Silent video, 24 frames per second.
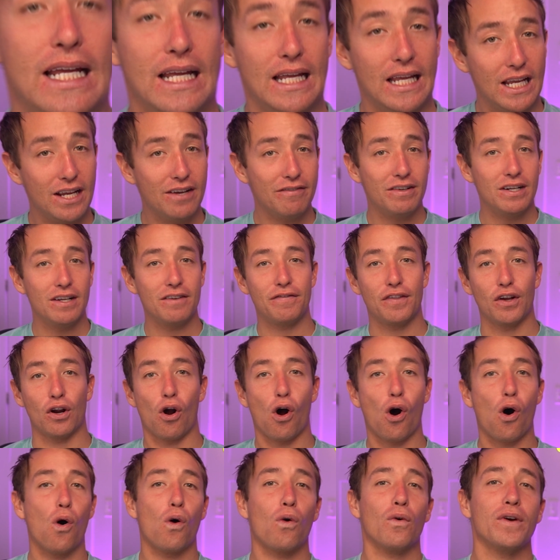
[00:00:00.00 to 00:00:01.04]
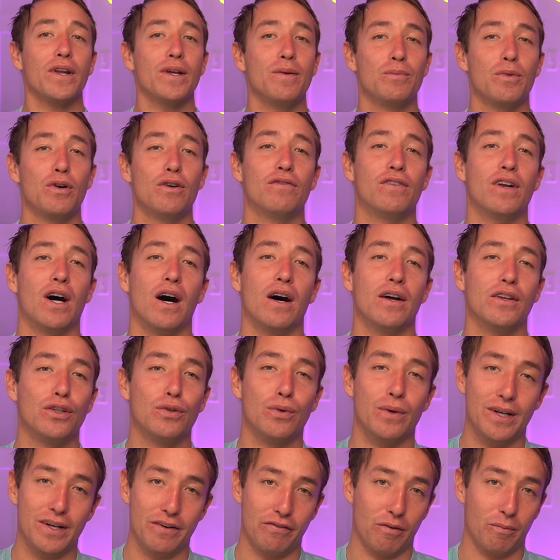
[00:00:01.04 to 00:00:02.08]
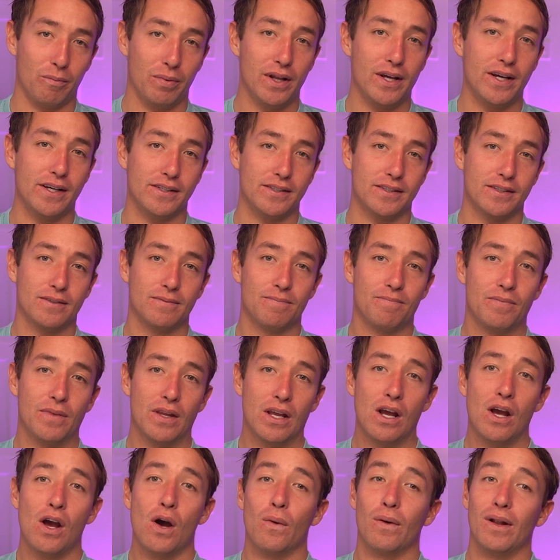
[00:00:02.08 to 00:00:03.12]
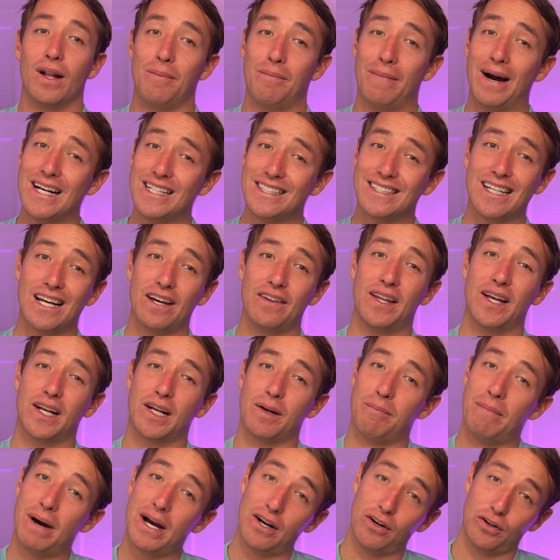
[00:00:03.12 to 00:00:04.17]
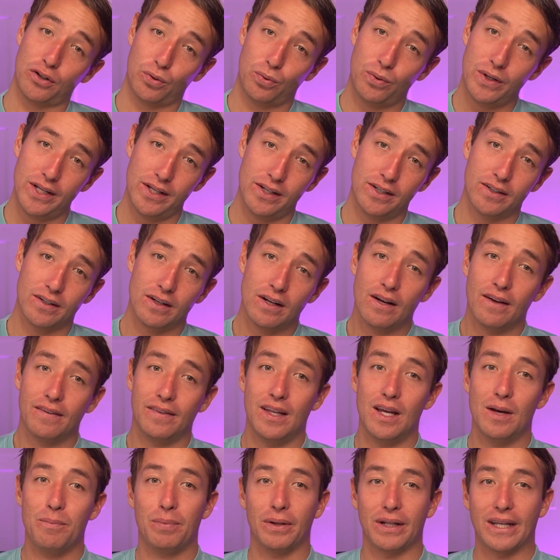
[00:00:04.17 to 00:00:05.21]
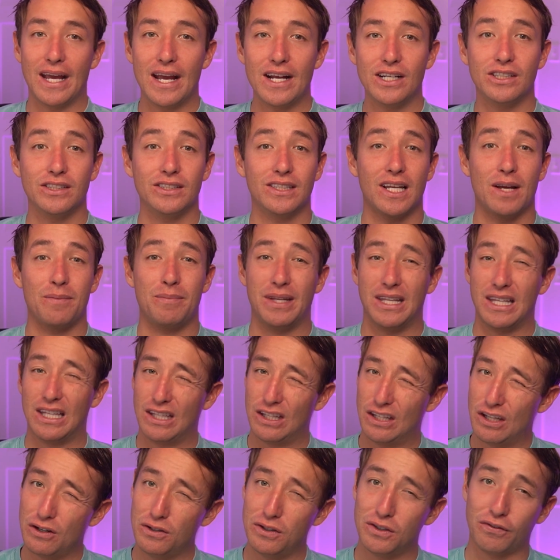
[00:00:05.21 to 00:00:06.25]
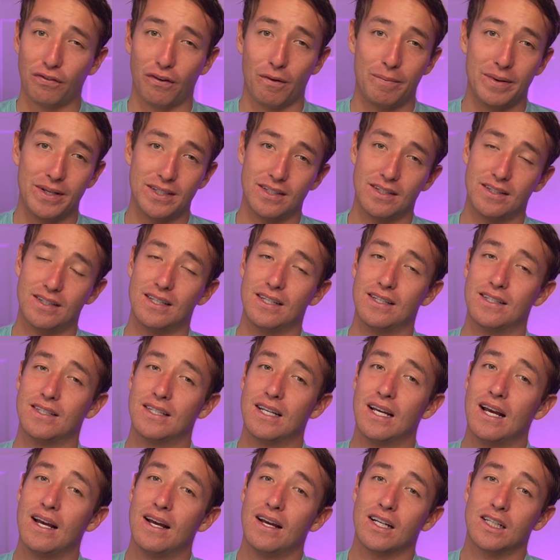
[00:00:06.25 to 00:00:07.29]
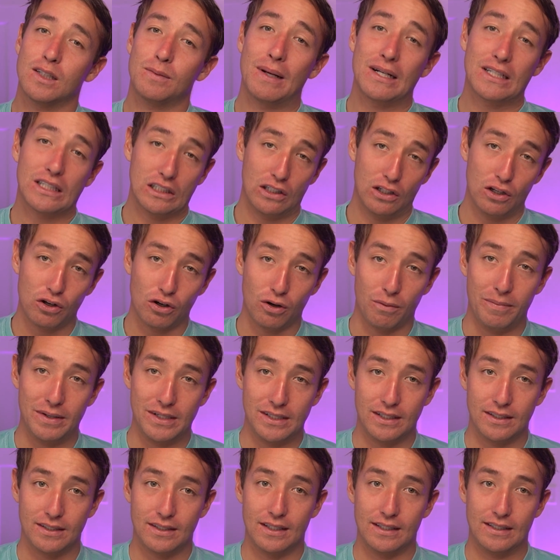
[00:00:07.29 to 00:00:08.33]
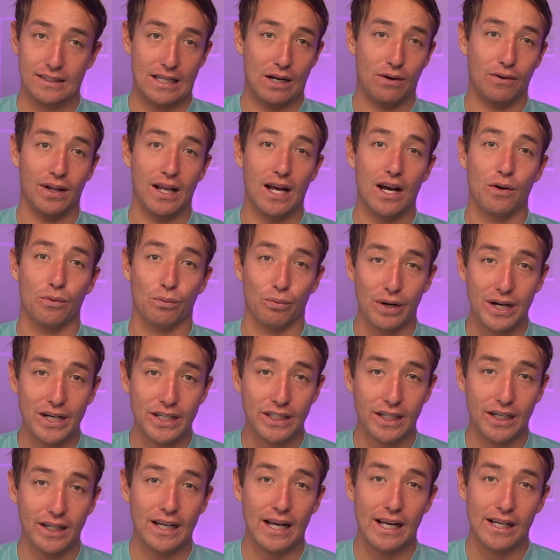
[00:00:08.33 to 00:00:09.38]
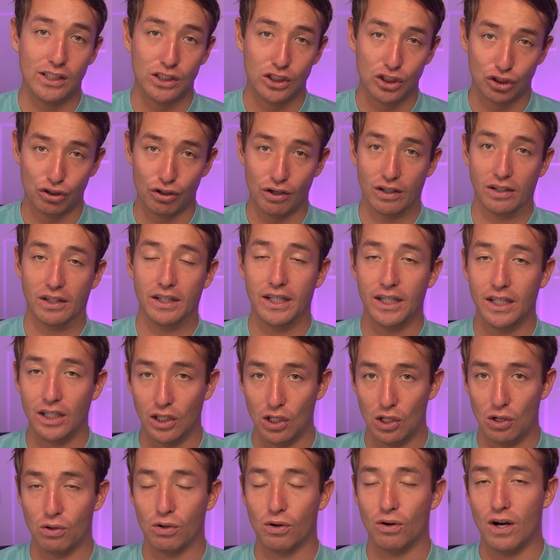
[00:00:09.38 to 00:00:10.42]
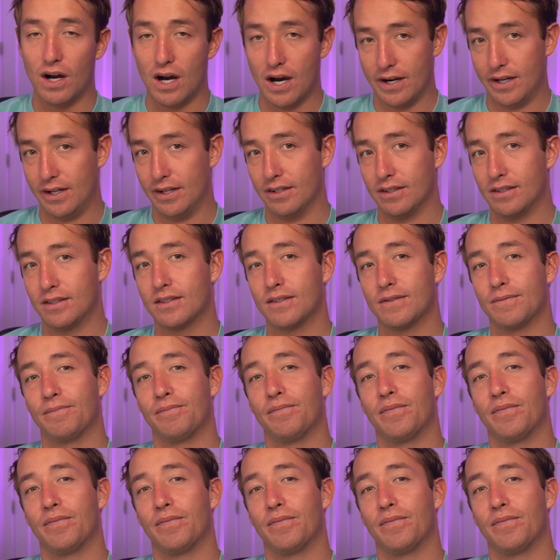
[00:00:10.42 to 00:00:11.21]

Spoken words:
even if they're already moved on to a different place. While it might sound like a minor tweak, the implications can be huge for businesses, especially local businesses that rely on reaching a strictly local audience.